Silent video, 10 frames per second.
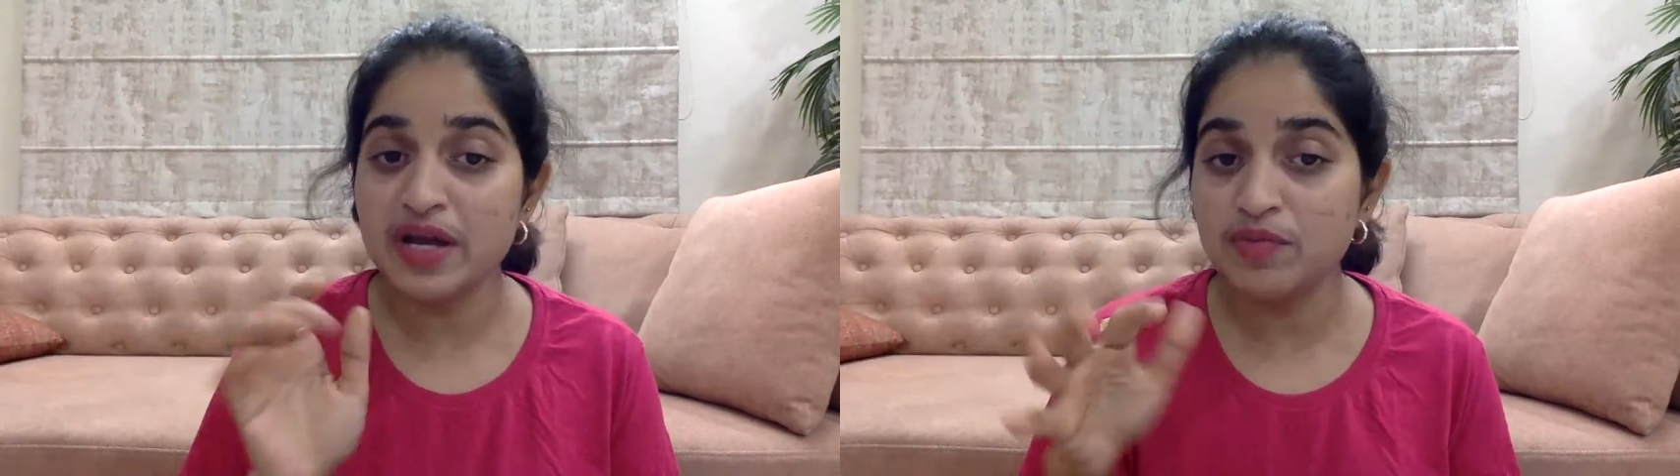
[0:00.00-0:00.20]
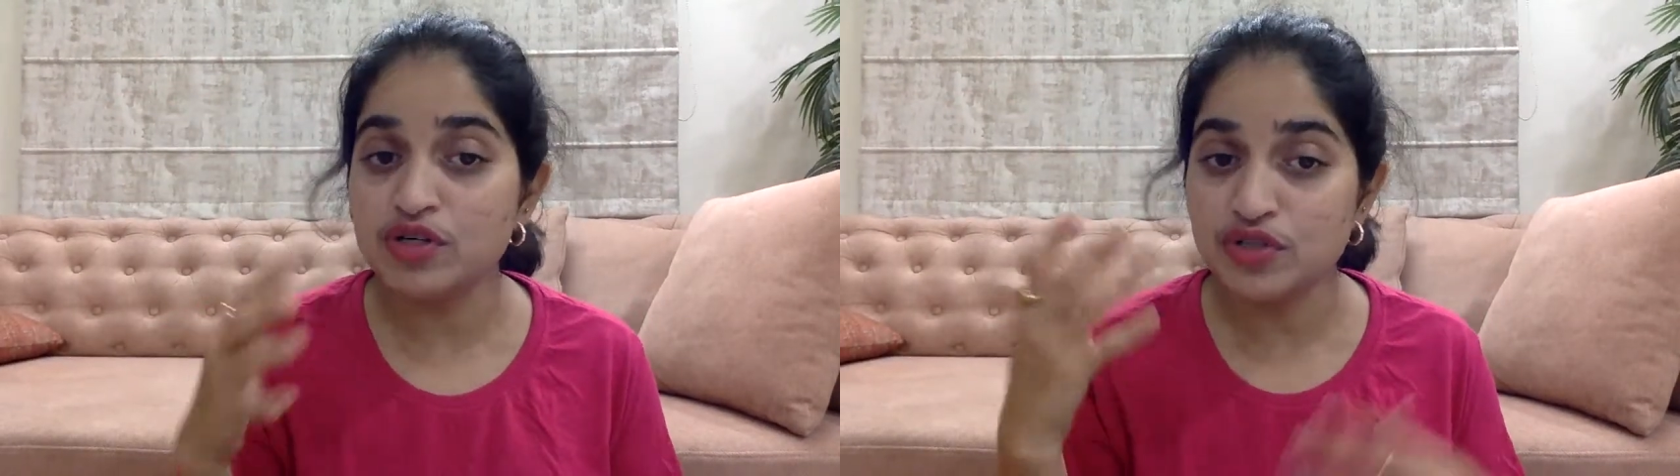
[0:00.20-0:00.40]

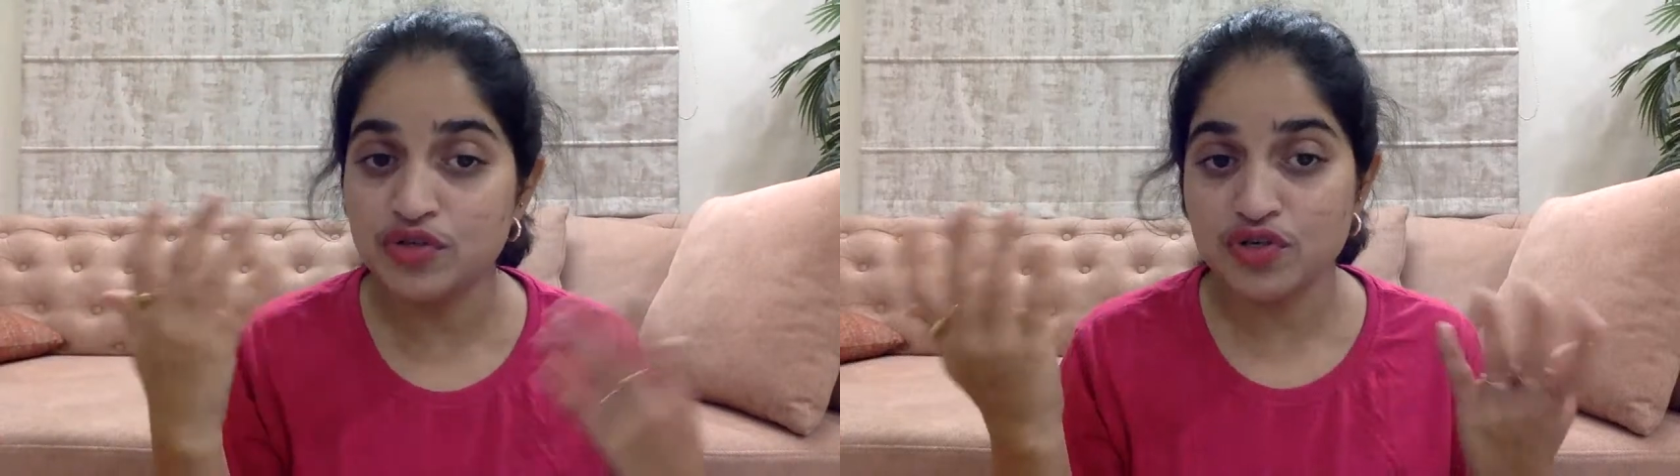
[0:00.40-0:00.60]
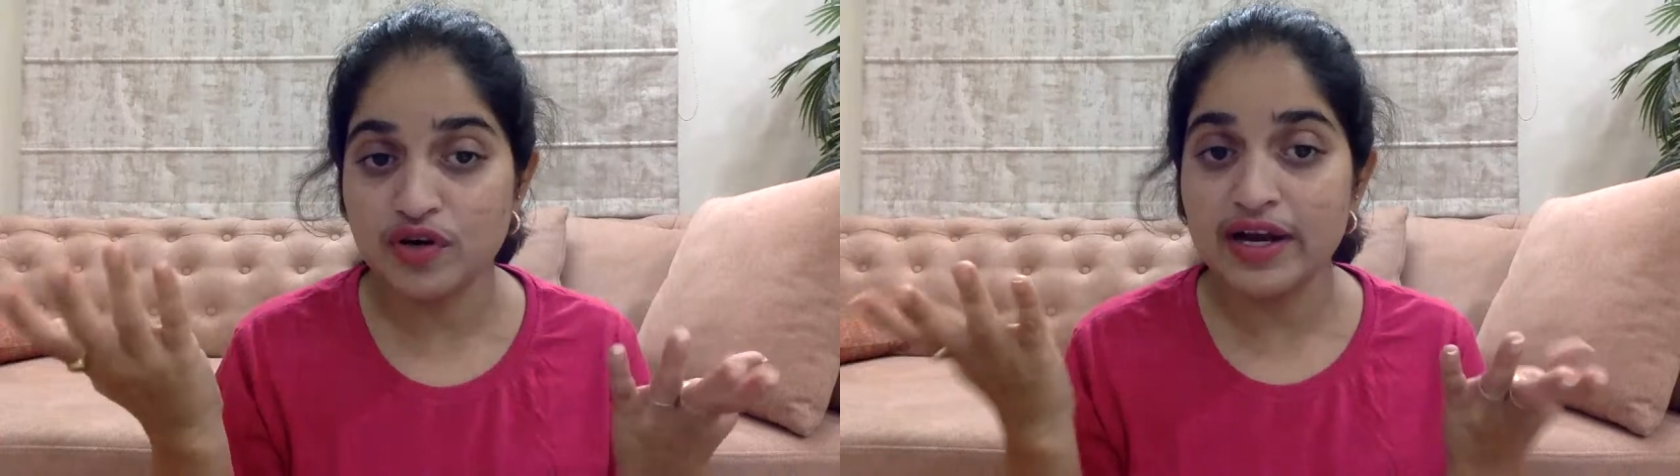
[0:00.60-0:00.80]
able to
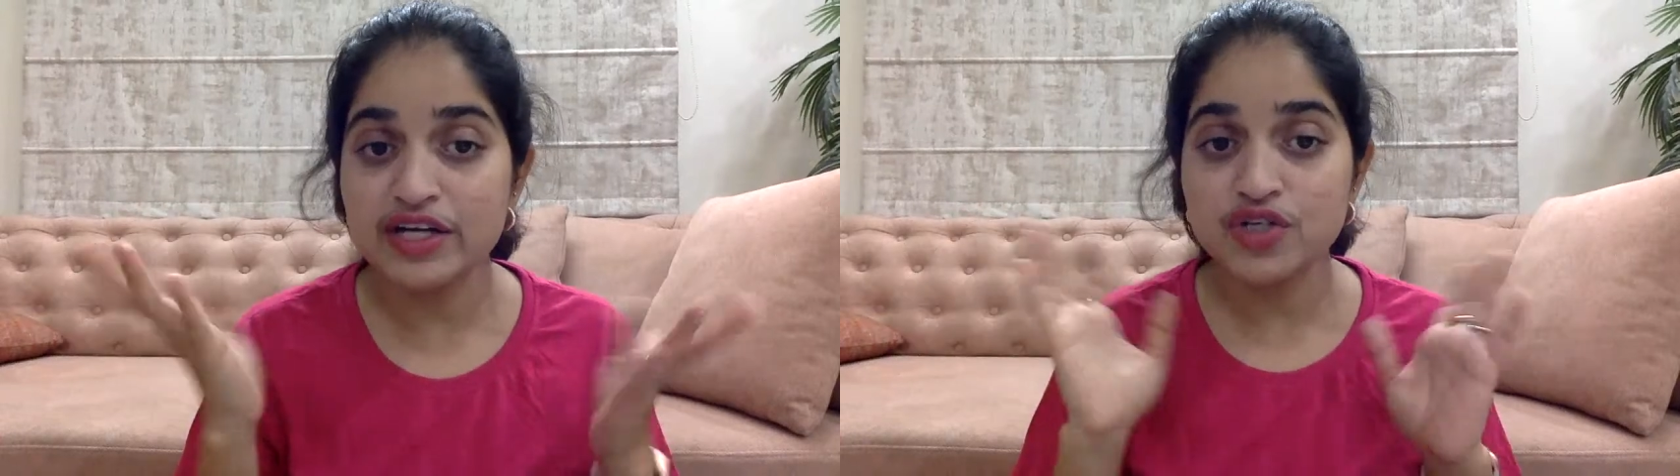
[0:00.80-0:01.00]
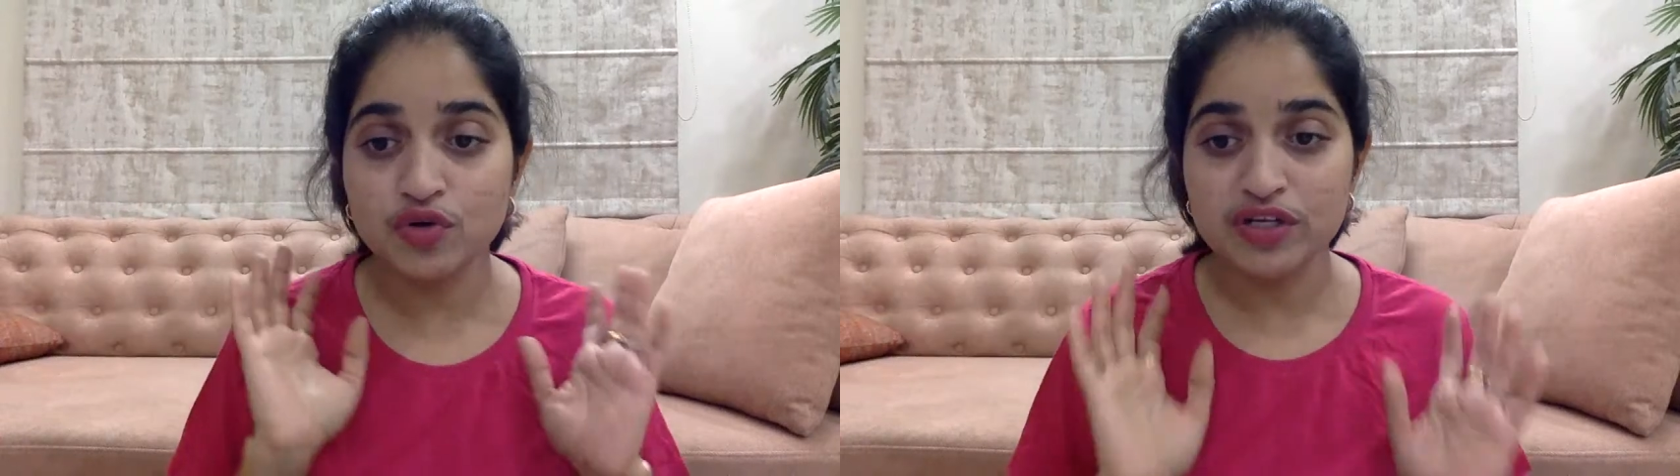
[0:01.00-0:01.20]
draw
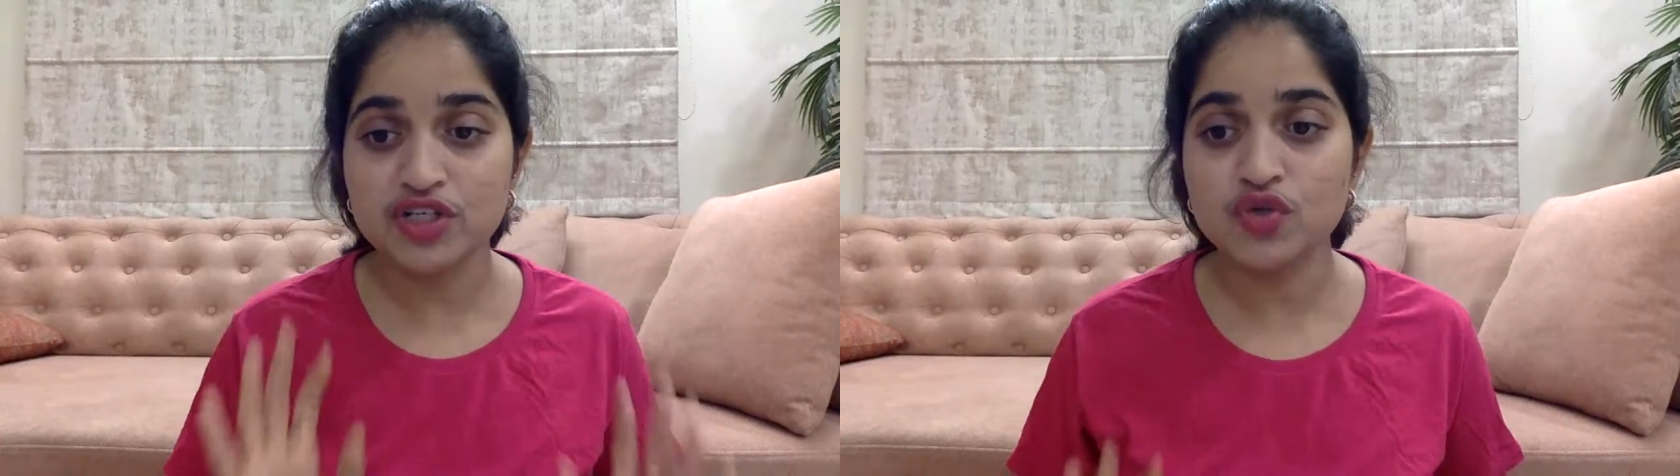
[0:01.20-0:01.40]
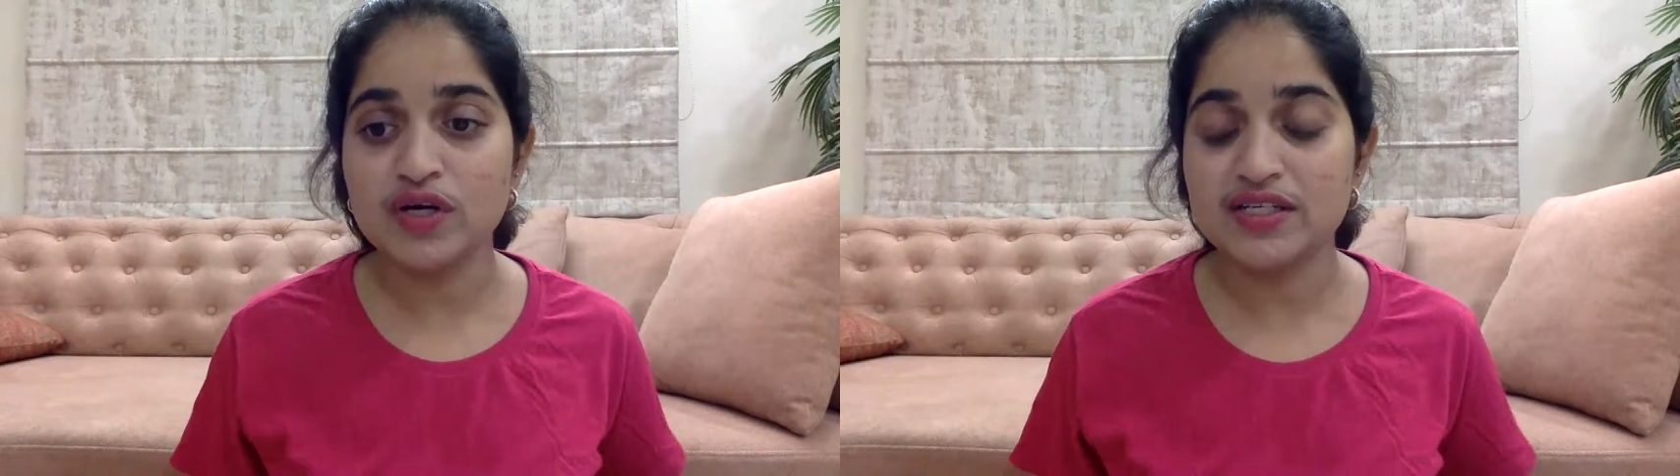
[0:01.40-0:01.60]
and show it
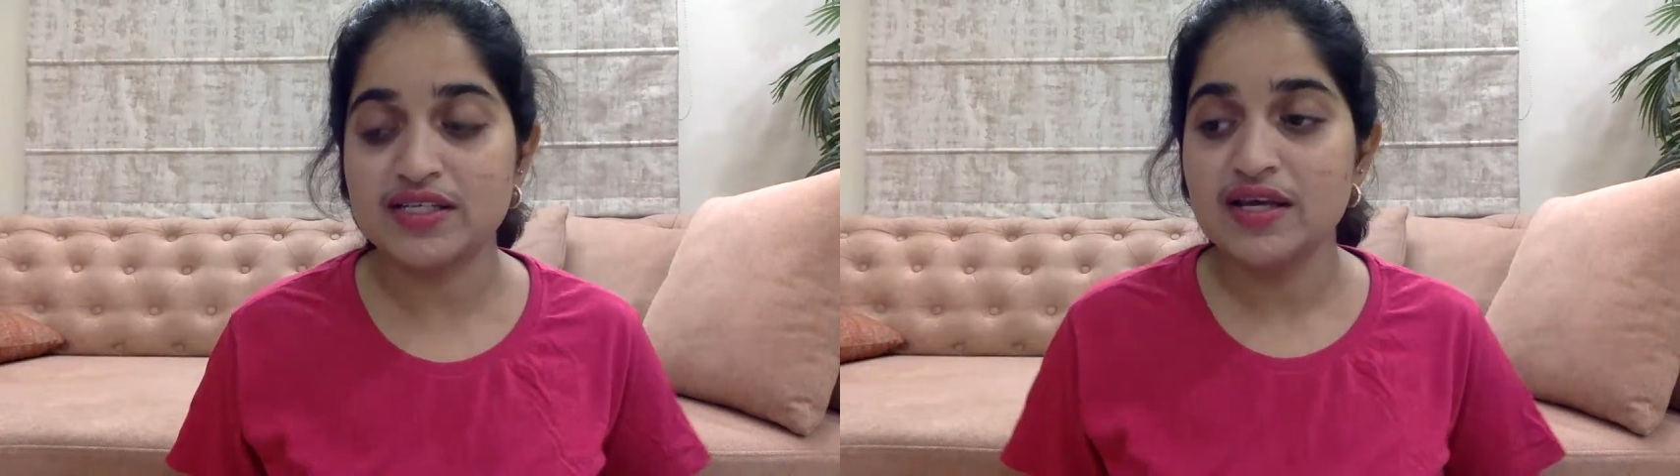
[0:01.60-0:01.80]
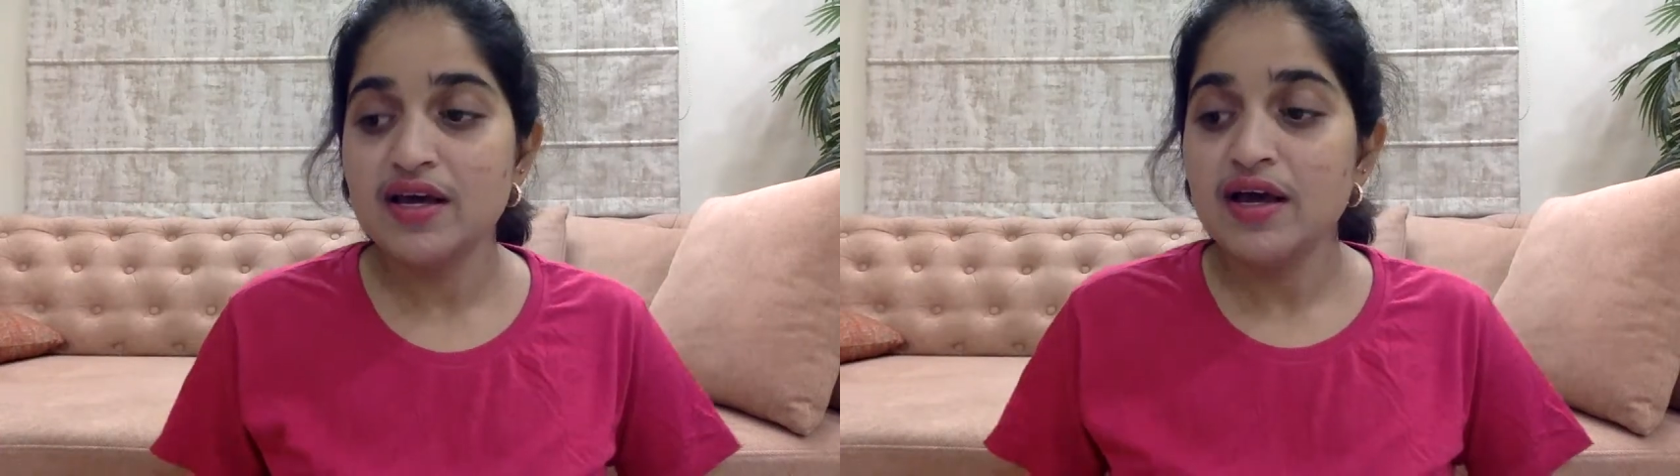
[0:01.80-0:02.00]
to us.